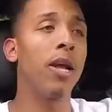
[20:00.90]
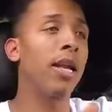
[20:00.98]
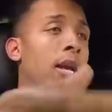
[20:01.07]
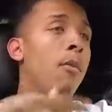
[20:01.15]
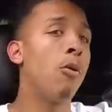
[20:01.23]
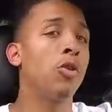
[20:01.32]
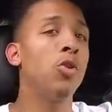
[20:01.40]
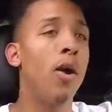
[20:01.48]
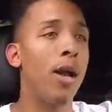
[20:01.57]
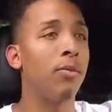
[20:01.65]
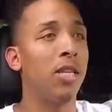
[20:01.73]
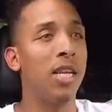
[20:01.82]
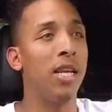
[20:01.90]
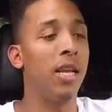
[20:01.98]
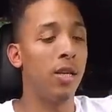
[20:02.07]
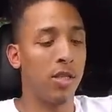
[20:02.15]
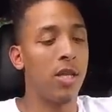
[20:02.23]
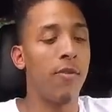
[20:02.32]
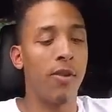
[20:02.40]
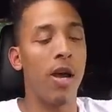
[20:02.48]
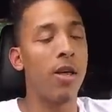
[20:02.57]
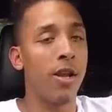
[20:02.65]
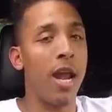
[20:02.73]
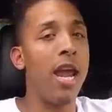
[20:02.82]
only got to come out with two items, and then they'll stuff the
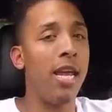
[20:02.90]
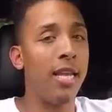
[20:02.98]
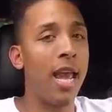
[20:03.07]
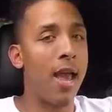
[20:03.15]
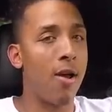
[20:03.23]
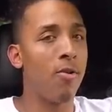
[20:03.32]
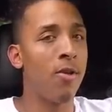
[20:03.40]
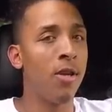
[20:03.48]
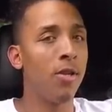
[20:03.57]
other eight down.